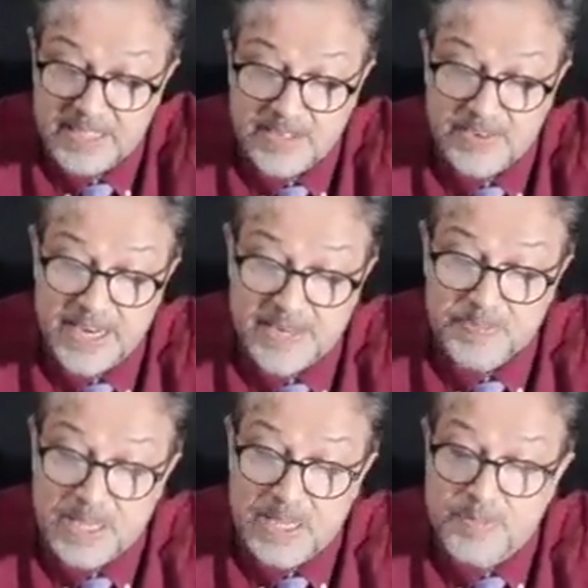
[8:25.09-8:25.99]
Right?
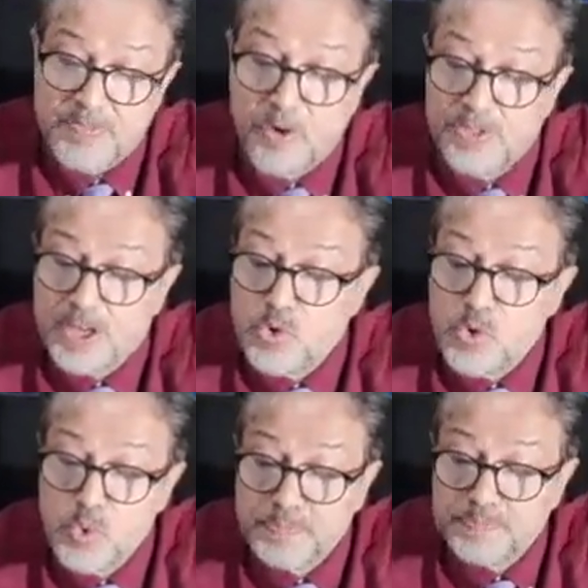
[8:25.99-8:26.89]
Before the
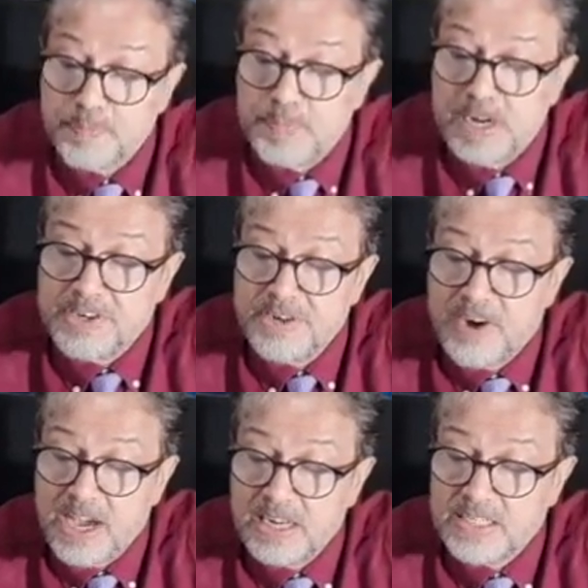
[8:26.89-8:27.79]
coup, military
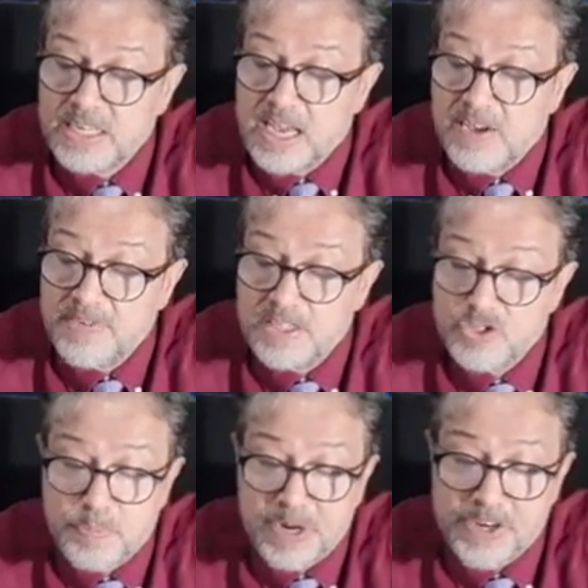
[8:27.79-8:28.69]
violence and governance
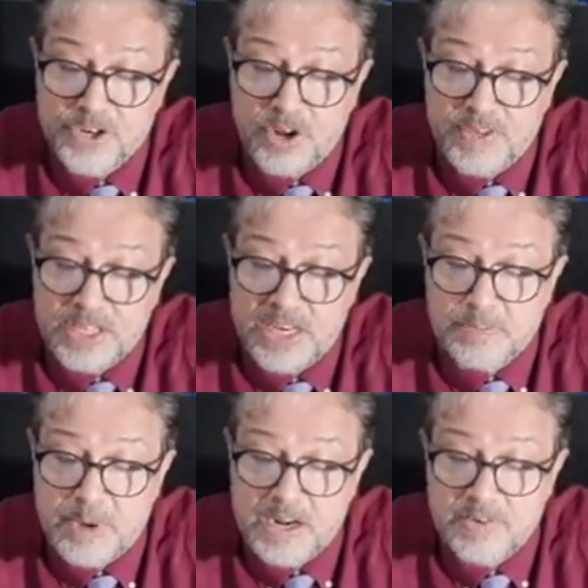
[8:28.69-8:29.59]
operation of ethnic
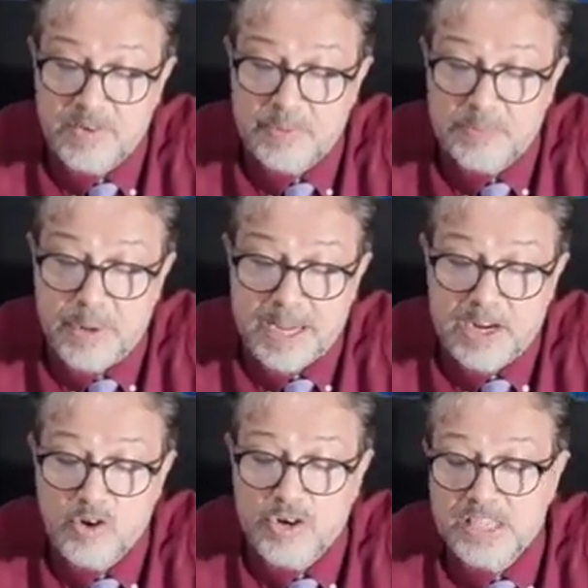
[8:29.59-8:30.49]

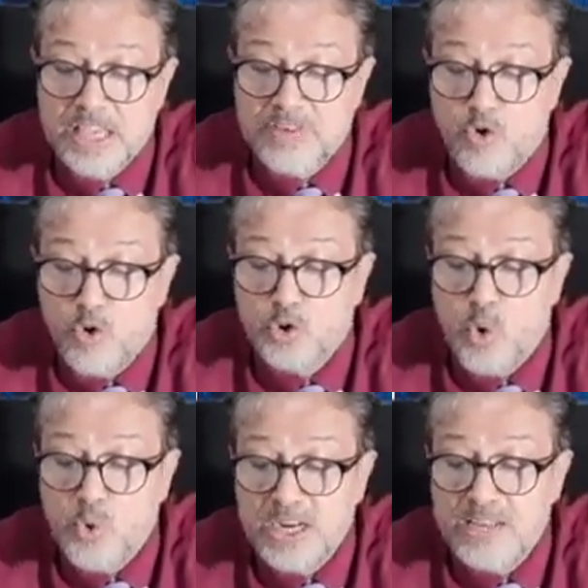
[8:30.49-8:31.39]
minorities evoked
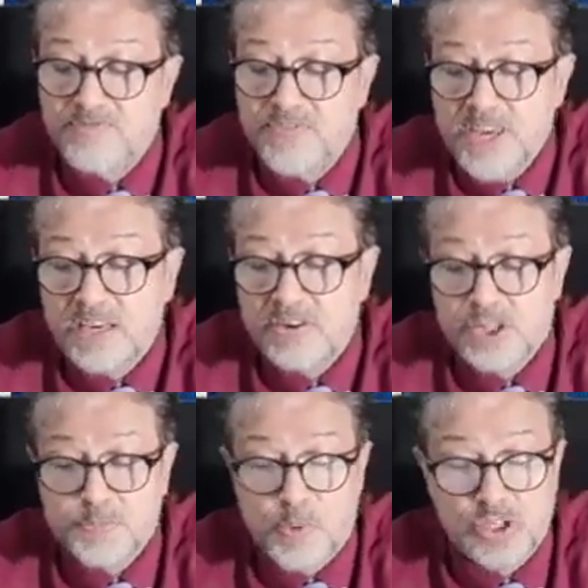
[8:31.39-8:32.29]
only weak
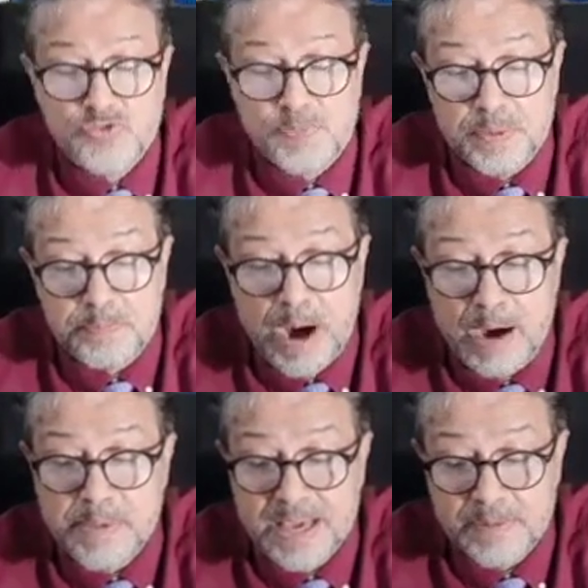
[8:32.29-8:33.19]
response from the
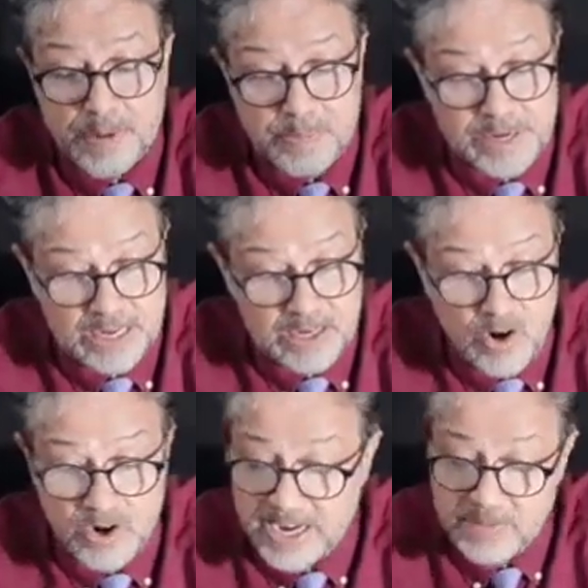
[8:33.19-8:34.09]
Burmese public.
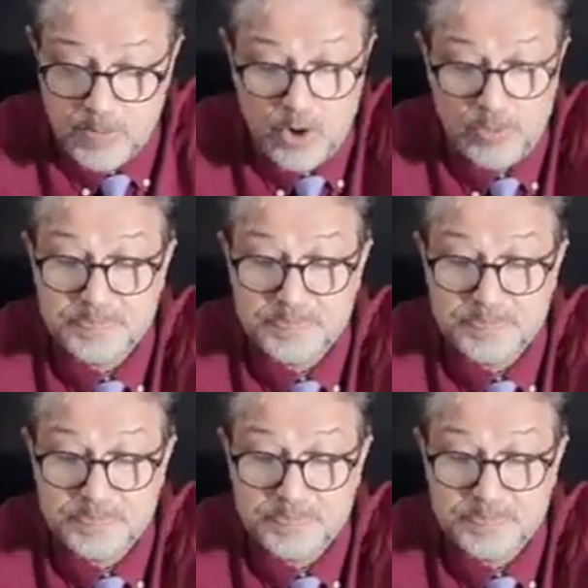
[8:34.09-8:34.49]
Not anymore.